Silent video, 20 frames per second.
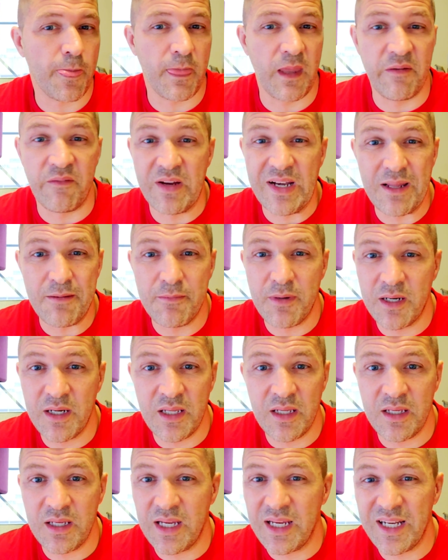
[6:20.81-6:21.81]
if
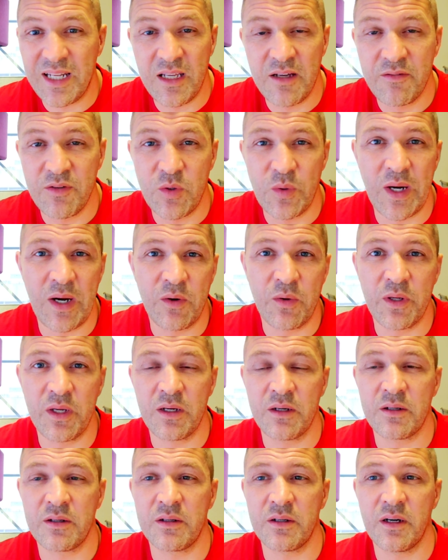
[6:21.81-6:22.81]
anybody, any of you out
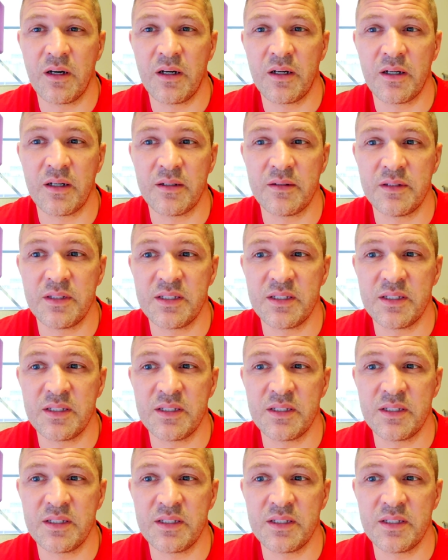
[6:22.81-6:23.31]
here uh,